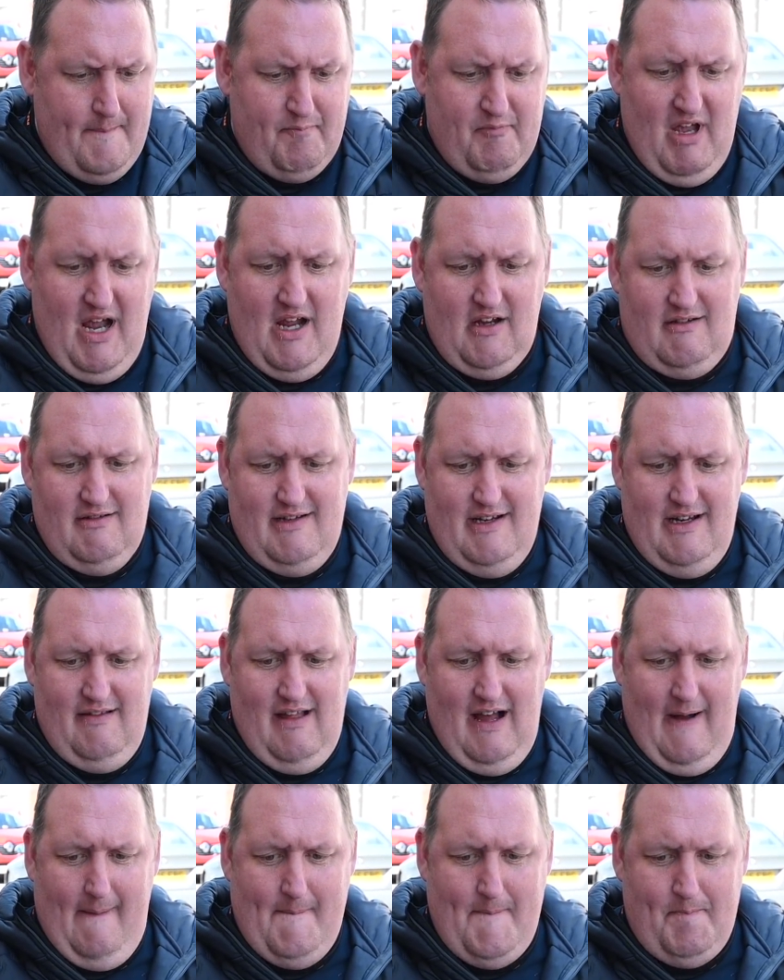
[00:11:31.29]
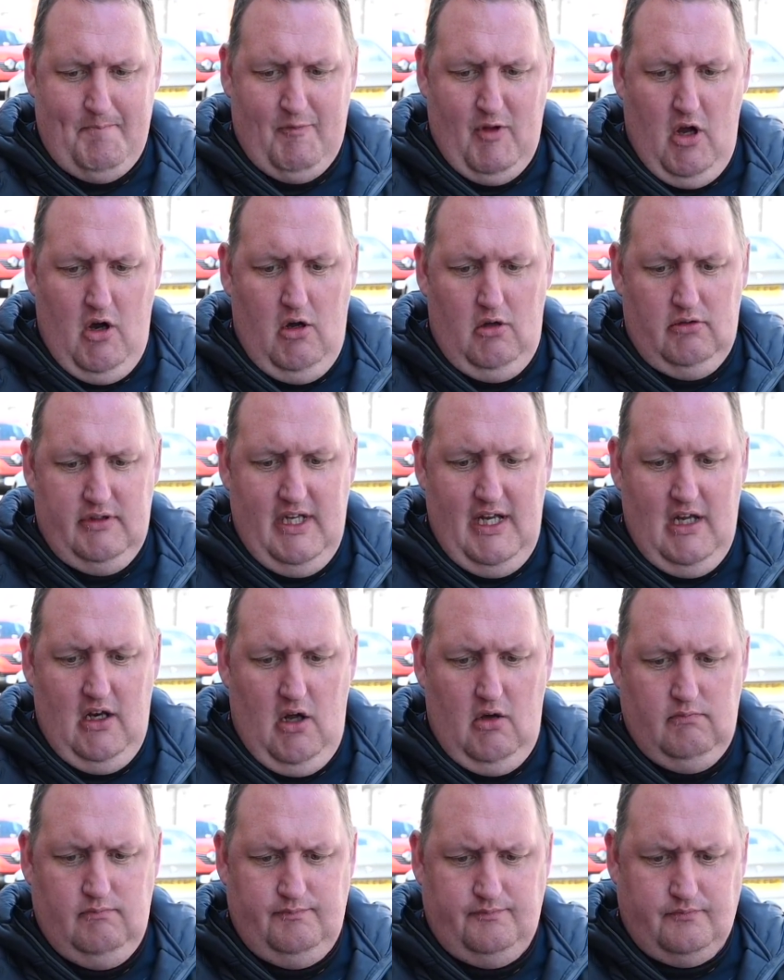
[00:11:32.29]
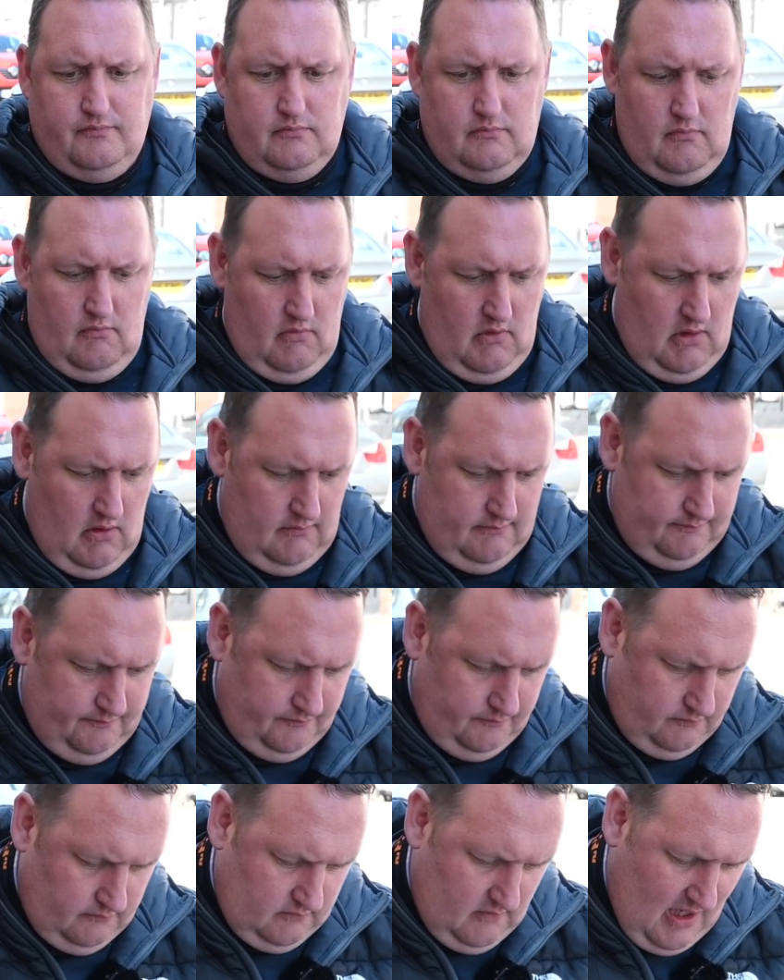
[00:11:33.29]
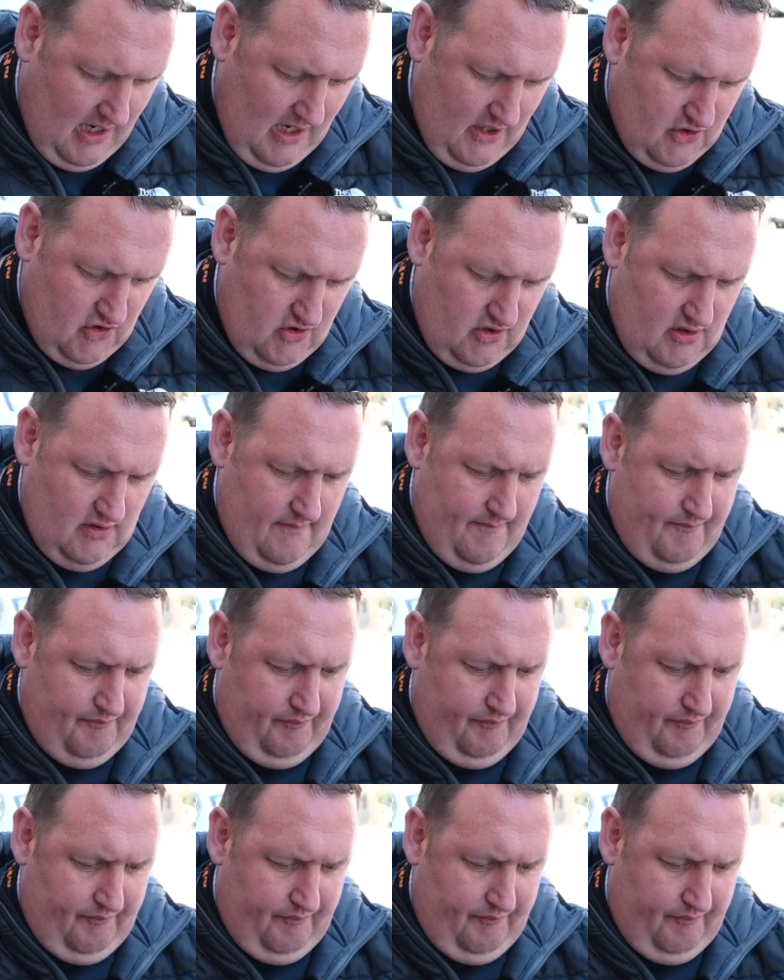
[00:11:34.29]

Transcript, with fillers: I could eat that all day long. That is just